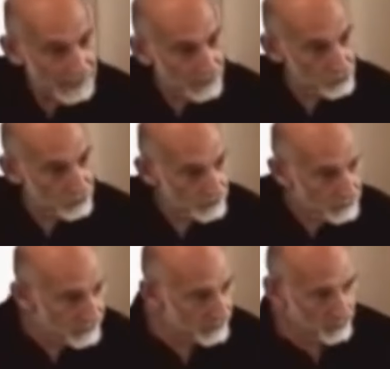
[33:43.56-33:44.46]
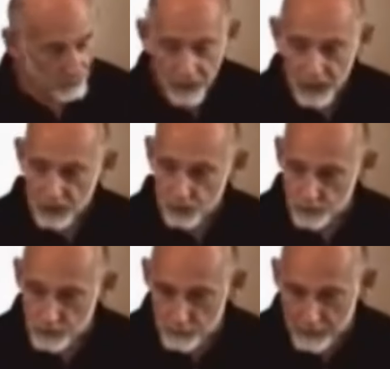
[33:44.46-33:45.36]
energy of the field, you
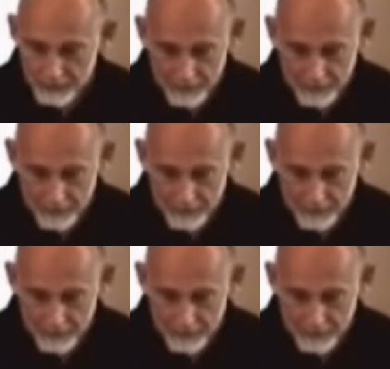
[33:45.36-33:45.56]
expect